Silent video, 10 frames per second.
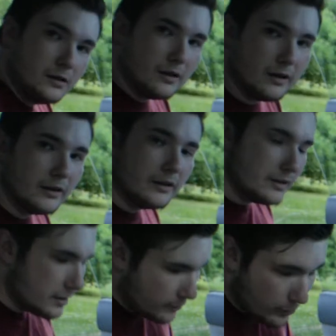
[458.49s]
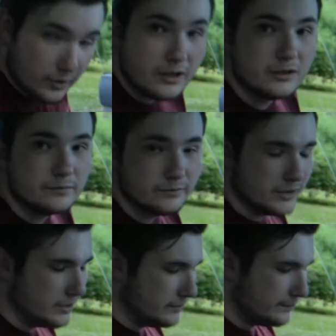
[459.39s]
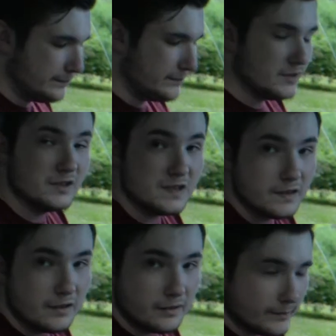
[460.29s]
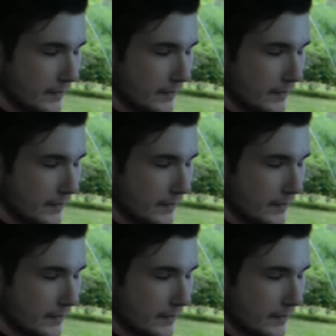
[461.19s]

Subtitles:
Alright, it ain't pretty, but she's in there.